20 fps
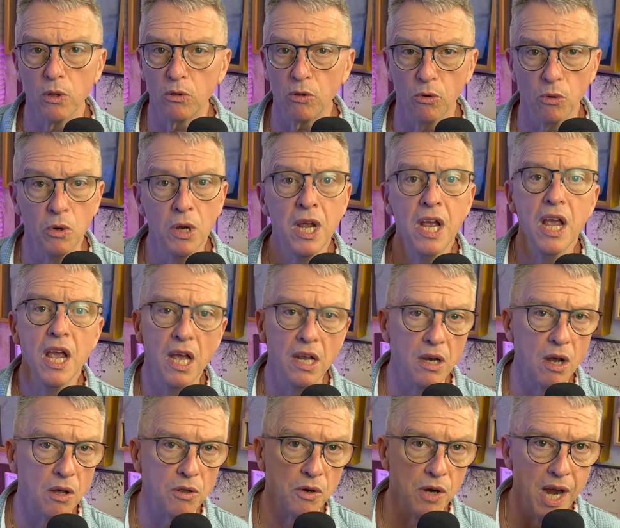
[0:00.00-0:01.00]
through in
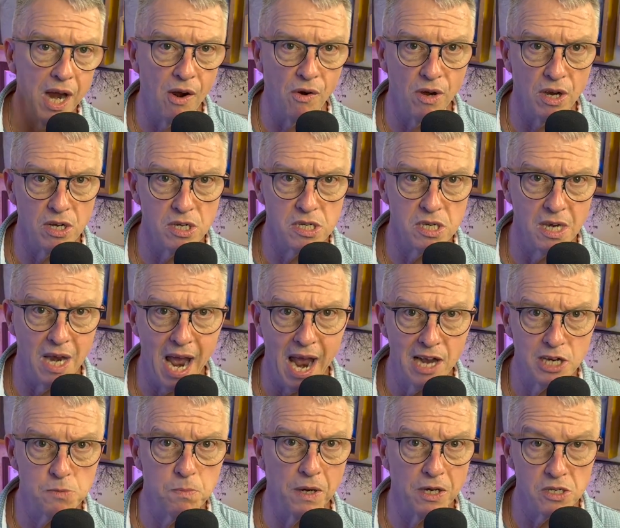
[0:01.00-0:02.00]
other areas and
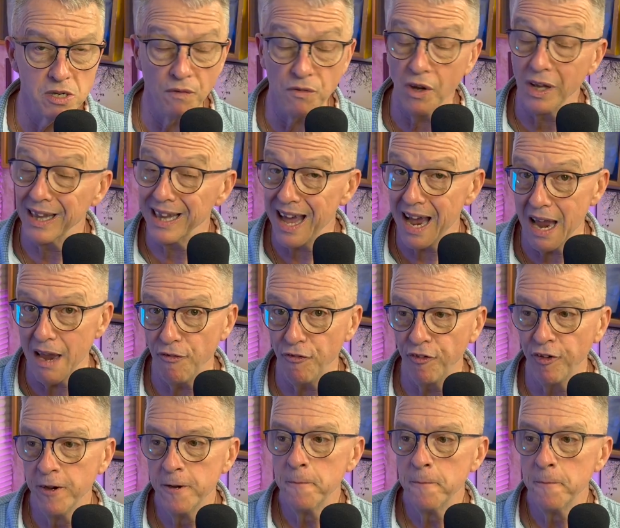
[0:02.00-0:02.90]
aspects of your life.